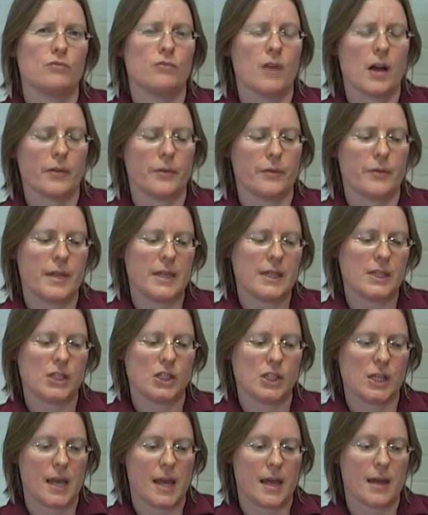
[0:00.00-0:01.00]
run
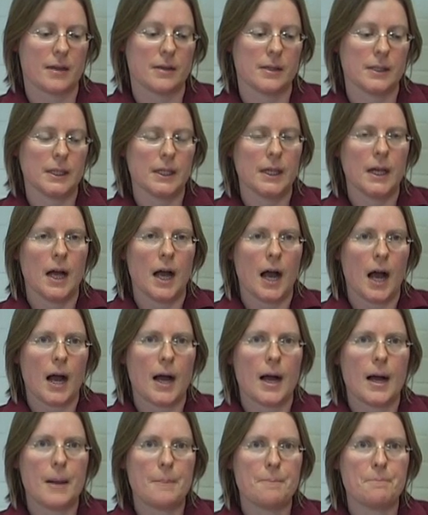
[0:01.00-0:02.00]
this year.
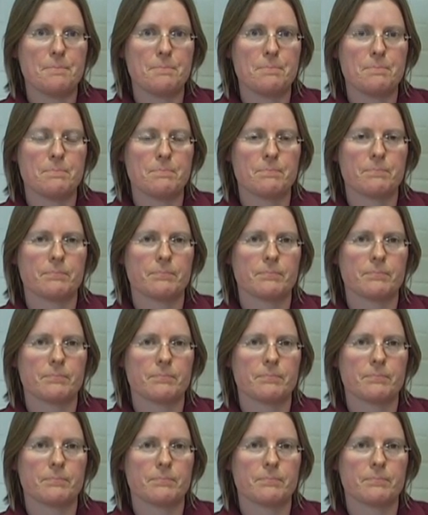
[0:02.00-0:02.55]
As